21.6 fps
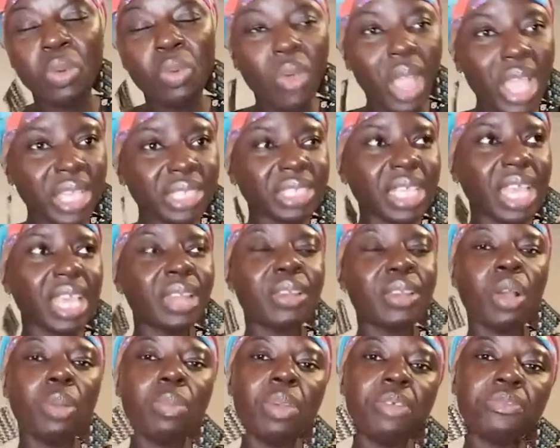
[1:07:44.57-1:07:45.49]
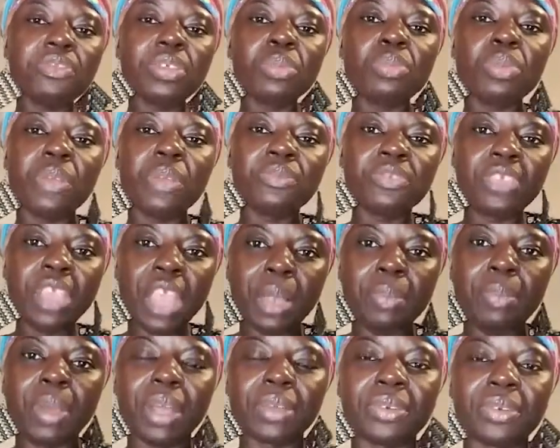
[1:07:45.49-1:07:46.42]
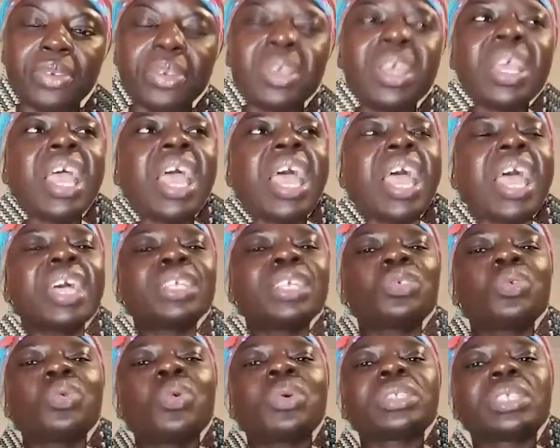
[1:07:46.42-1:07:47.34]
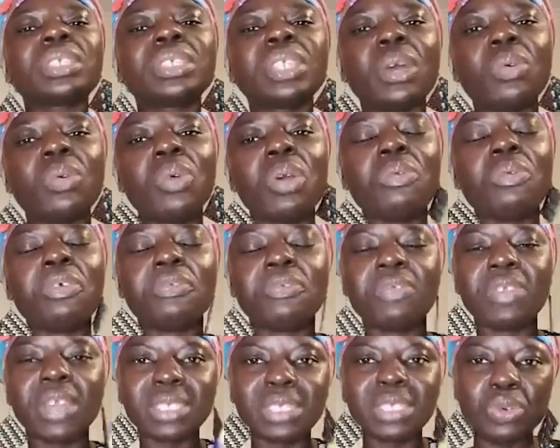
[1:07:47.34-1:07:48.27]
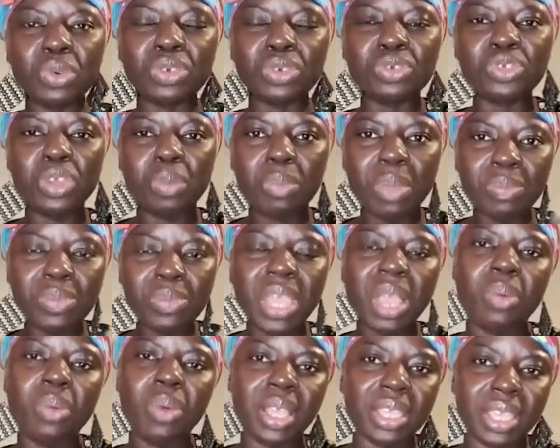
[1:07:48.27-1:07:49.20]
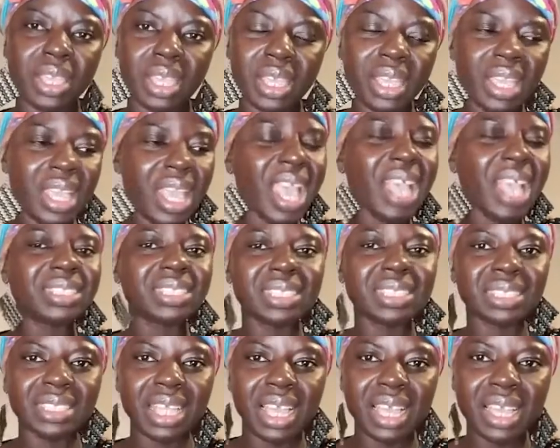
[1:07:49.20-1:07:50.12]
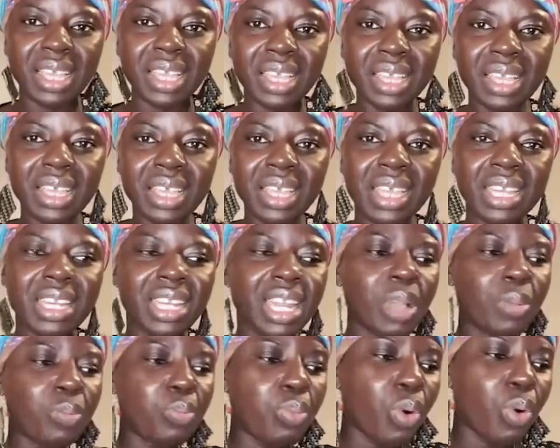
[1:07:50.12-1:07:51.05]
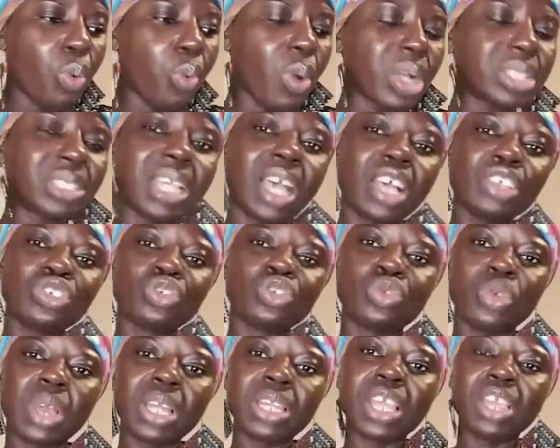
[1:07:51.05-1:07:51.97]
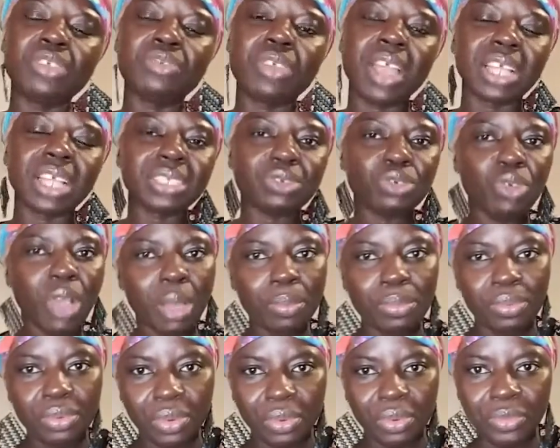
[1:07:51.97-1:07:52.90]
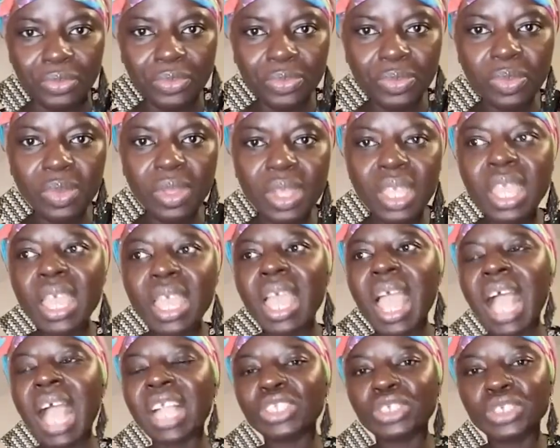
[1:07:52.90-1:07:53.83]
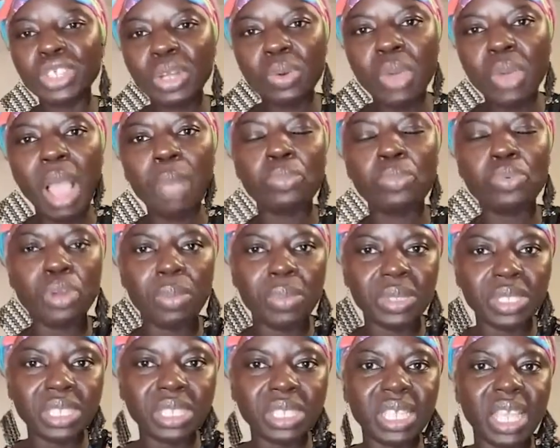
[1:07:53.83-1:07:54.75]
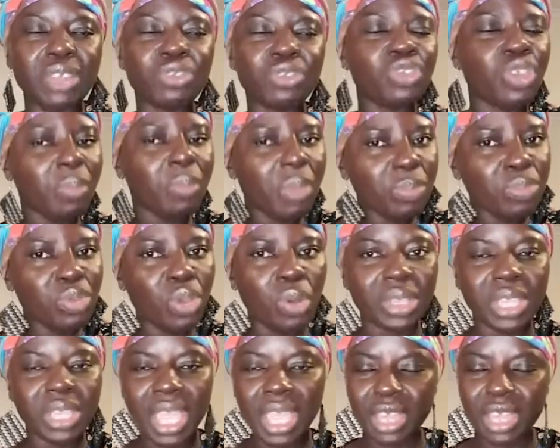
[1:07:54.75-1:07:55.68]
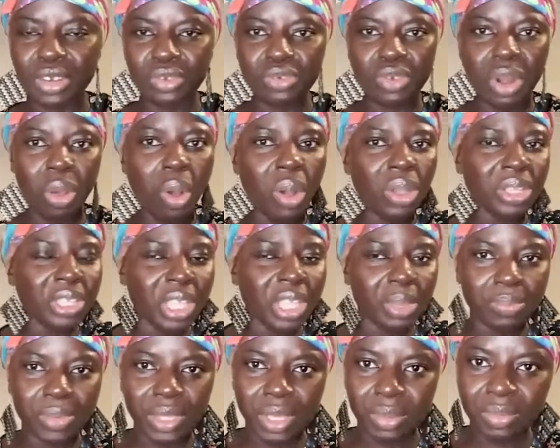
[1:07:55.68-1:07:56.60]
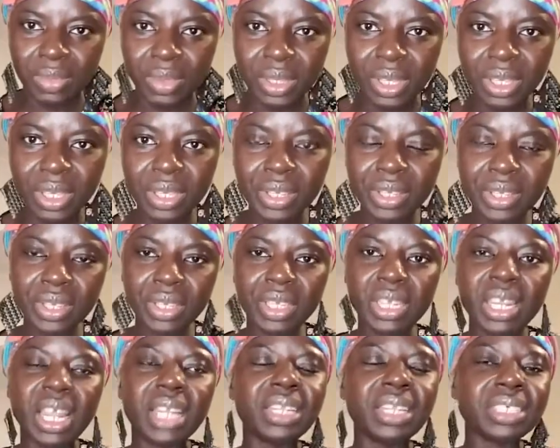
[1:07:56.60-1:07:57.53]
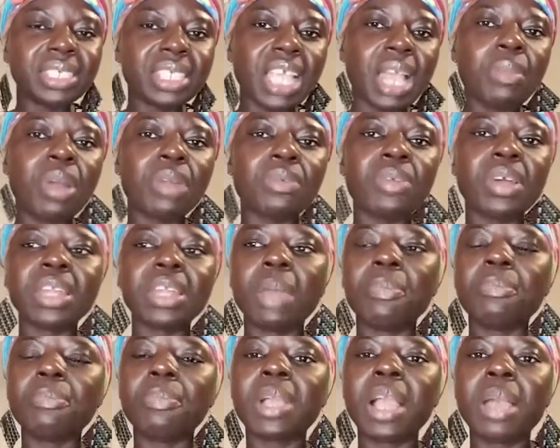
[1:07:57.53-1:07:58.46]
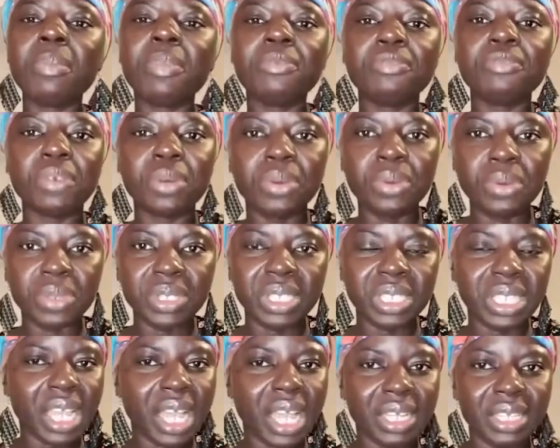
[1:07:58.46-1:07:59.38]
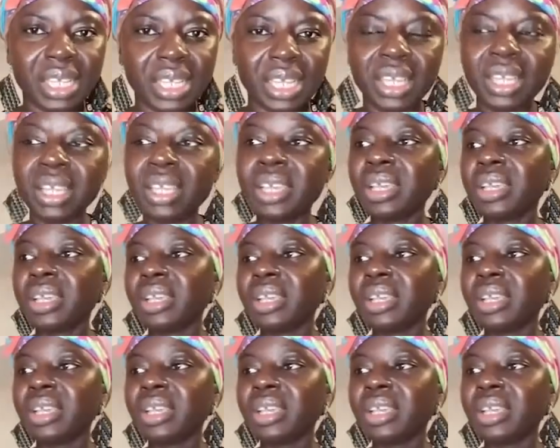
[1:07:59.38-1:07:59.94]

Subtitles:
When say no, be free mo fia ba no. Eso wotena wo reflect on you maybe a waye. Esesa nempo wasa so ade adwato abro. Akira wo promise say you maybe oye no kra onye bi. Now this time around I'm coming for good in ade.